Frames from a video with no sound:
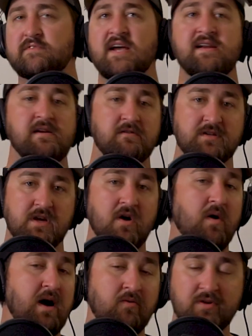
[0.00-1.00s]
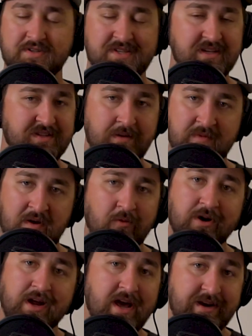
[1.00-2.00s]
ten years ago, I would have said something. I
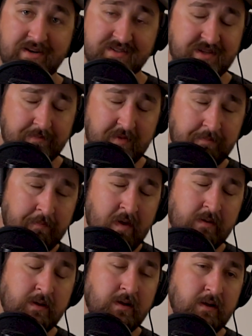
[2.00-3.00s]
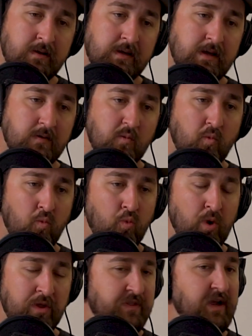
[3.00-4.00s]
would have got into something
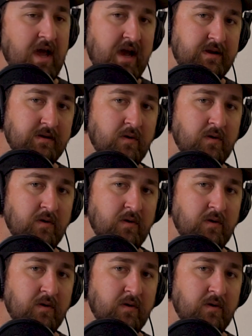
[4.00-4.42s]
with the guide.